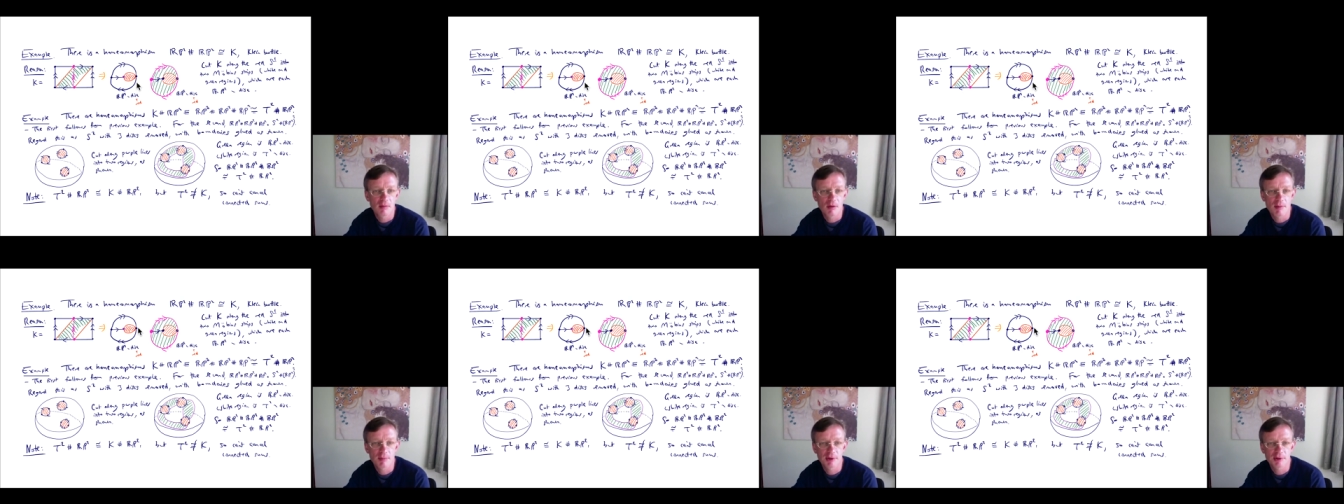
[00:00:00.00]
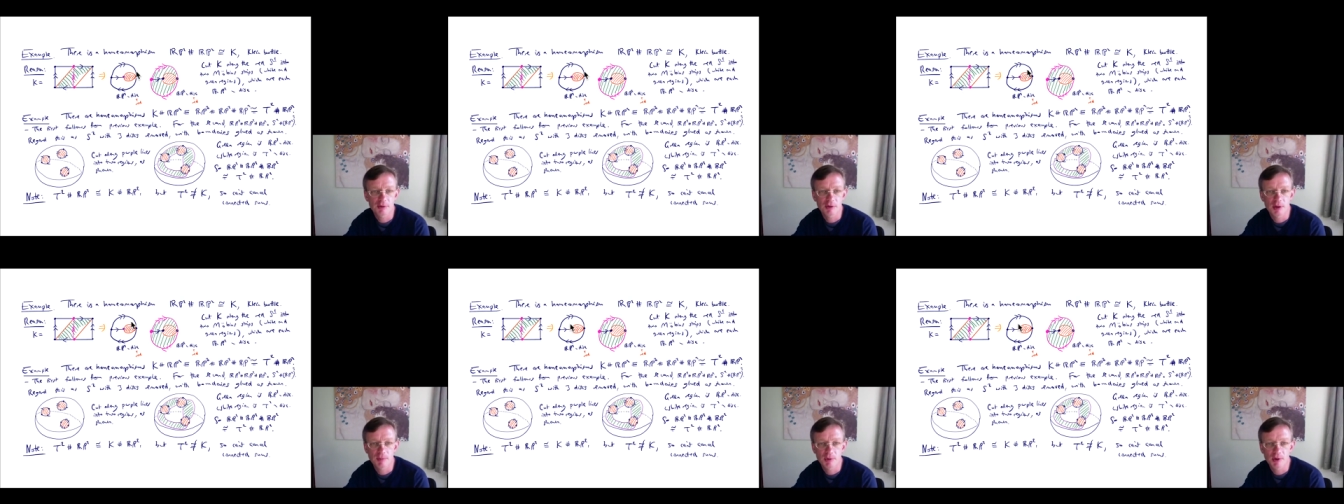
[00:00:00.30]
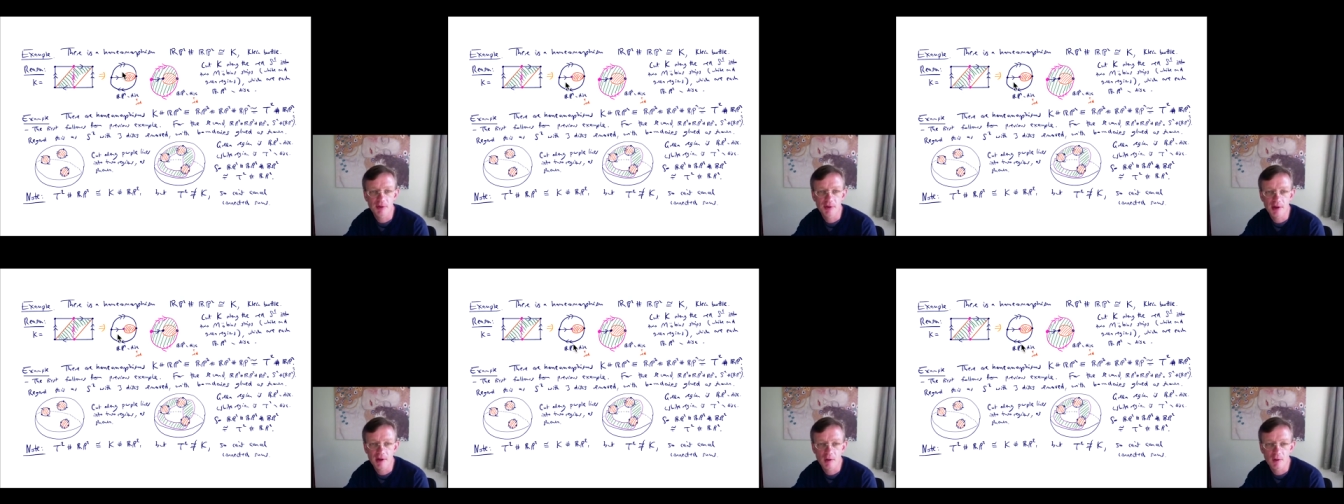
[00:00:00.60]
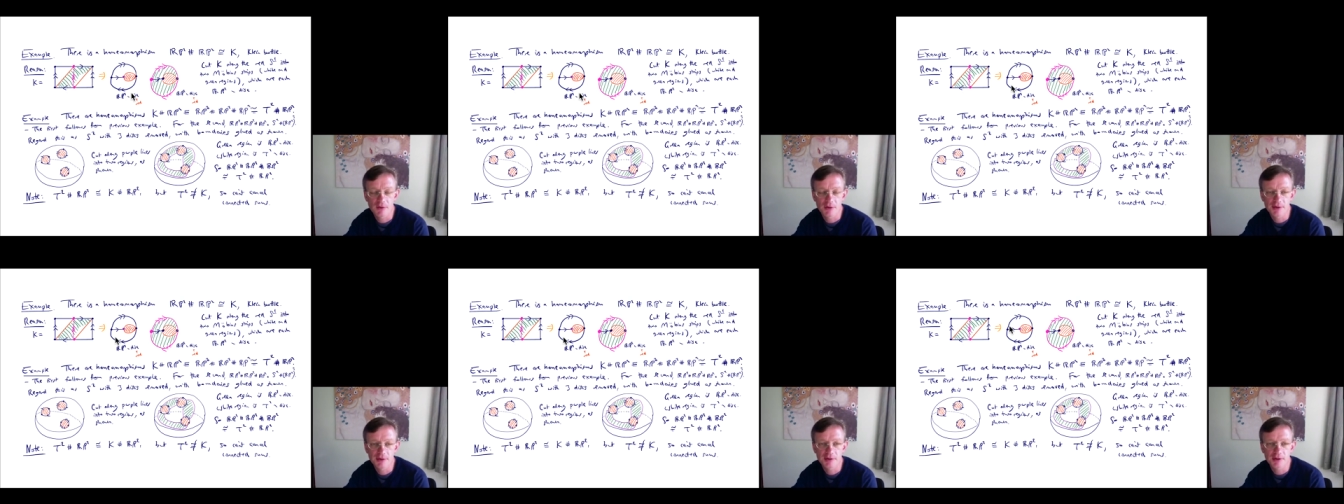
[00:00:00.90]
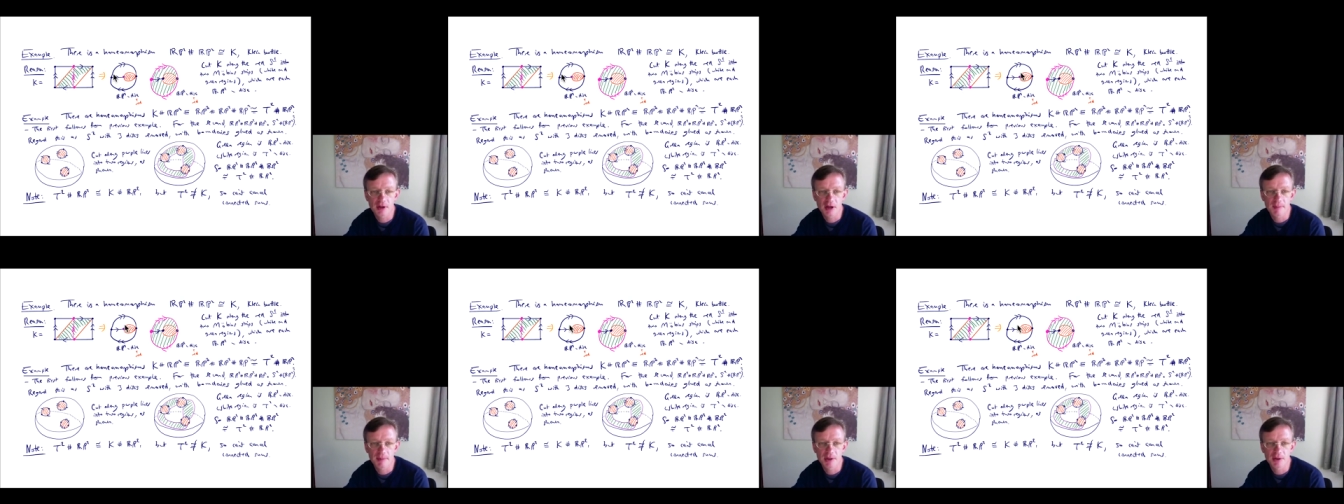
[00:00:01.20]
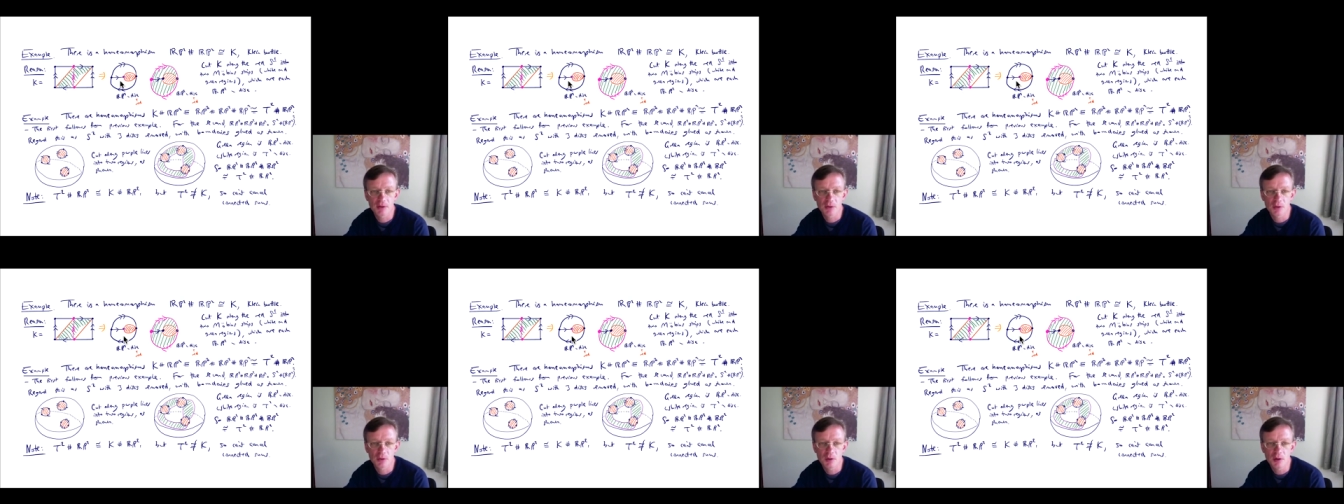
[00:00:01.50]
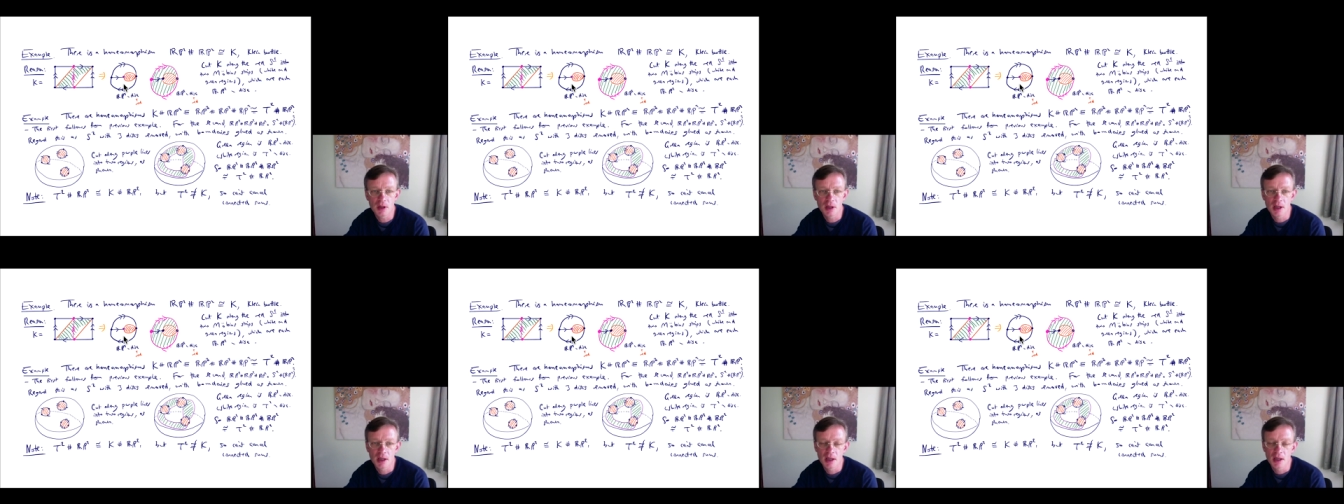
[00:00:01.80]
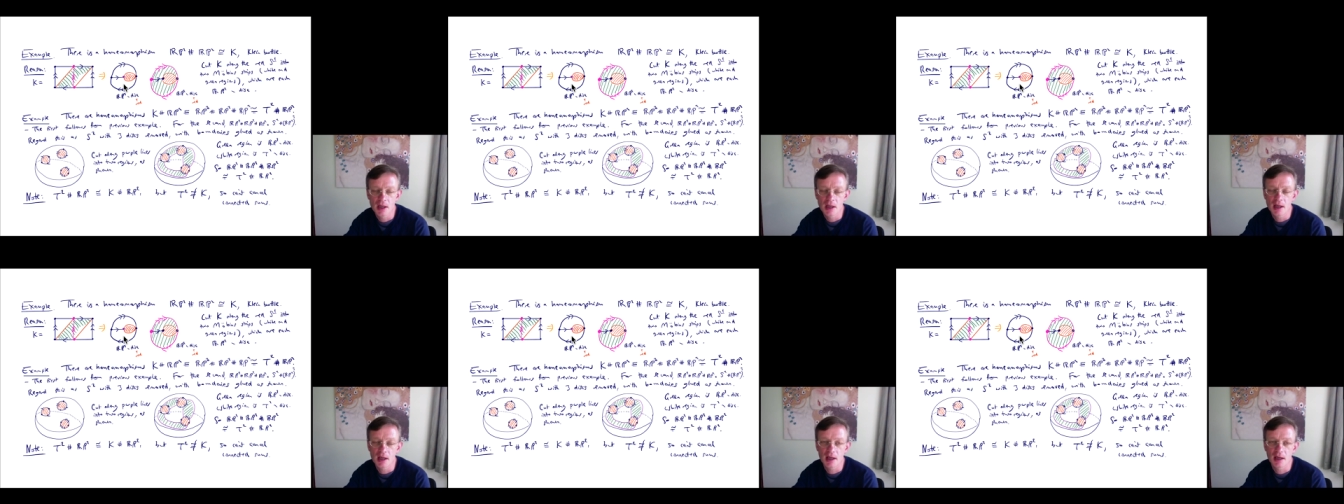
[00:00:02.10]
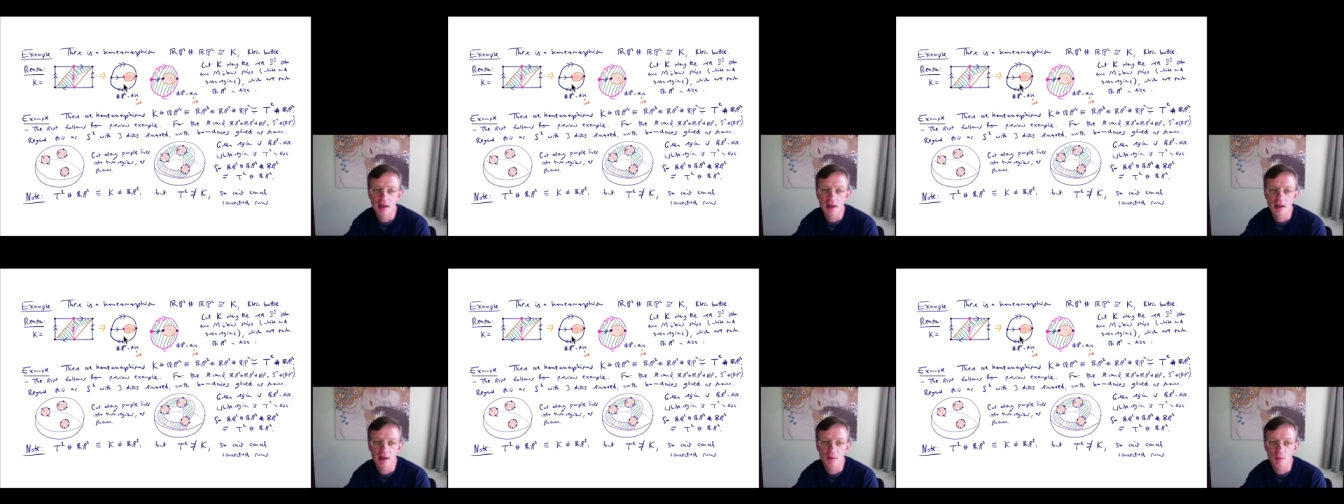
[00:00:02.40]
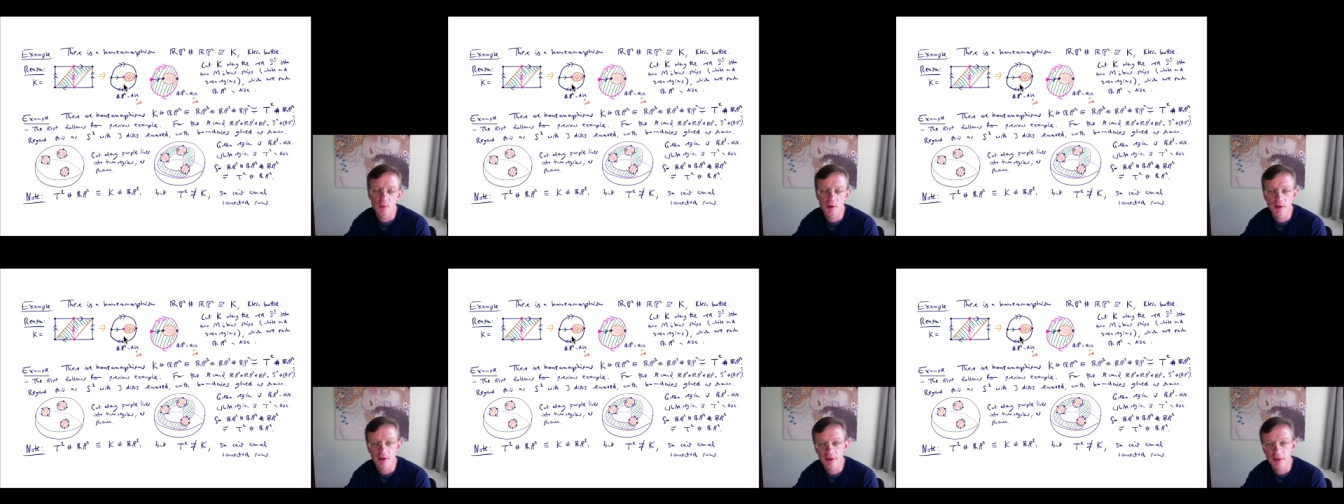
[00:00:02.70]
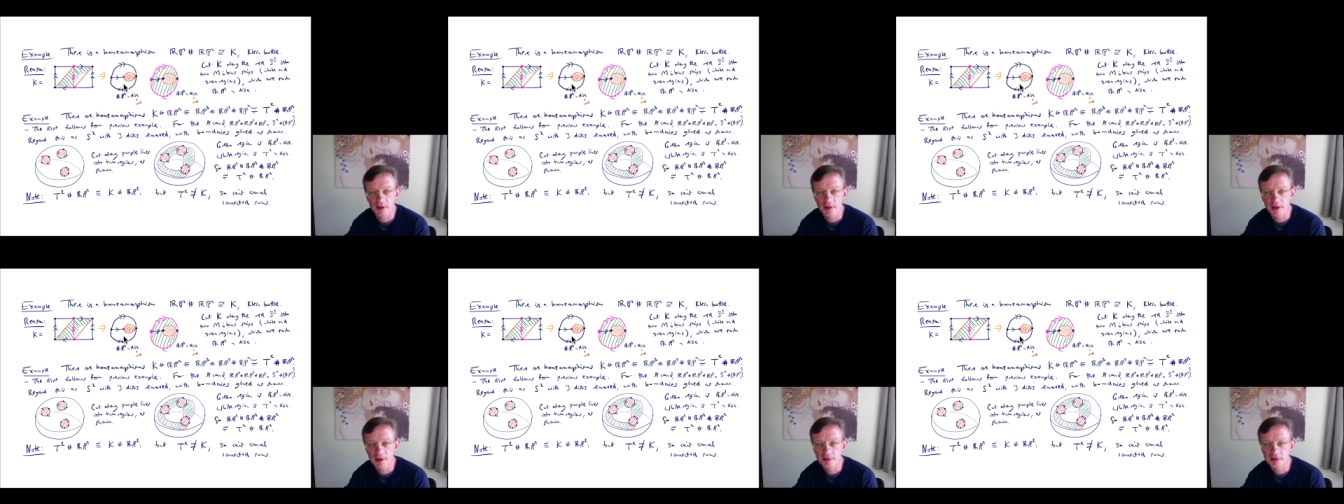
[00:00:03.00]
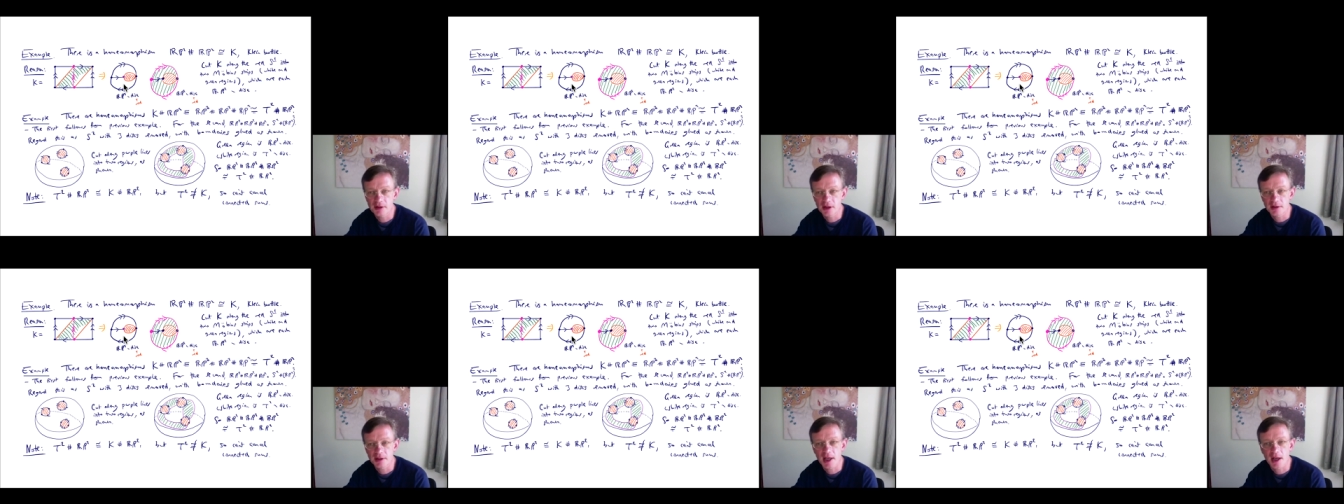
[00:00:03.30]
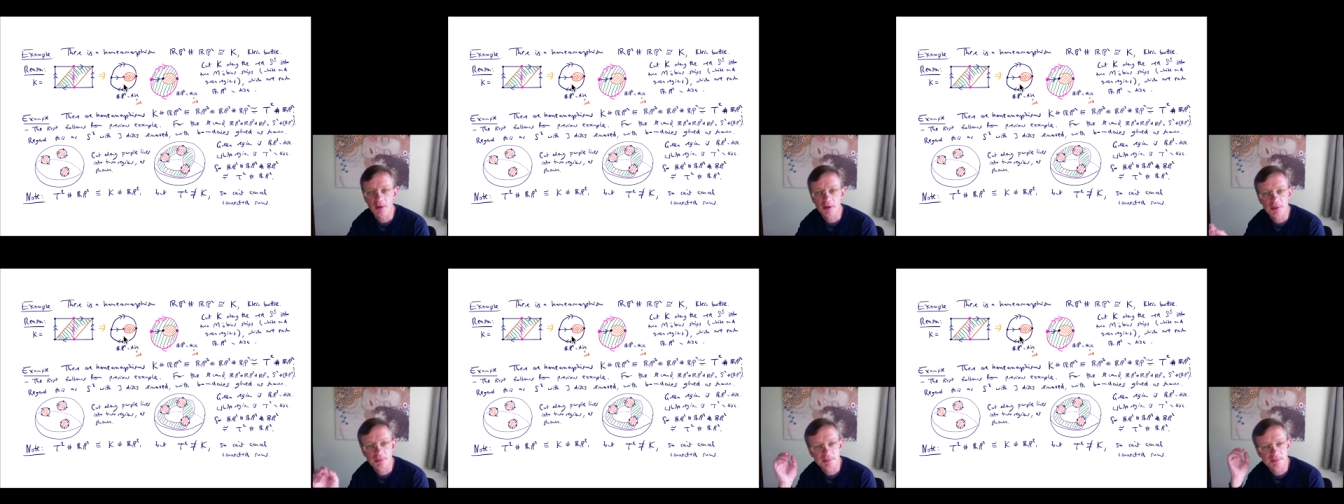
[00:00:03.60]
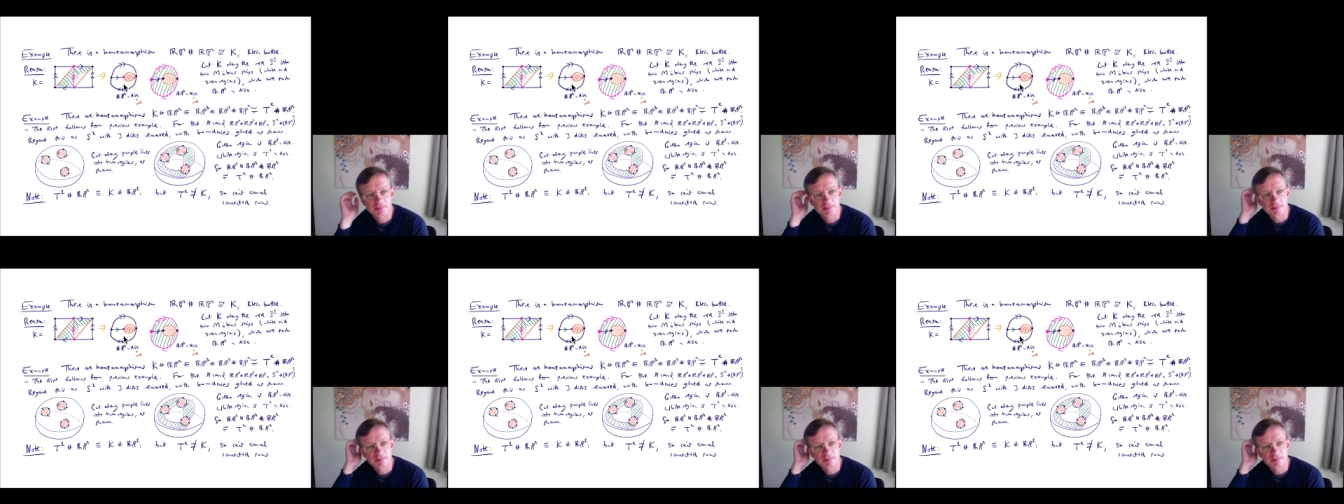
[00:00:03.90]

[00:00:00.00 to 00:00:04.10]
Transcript: Möbius strip you can think of as R P two uh, with a disc cut out.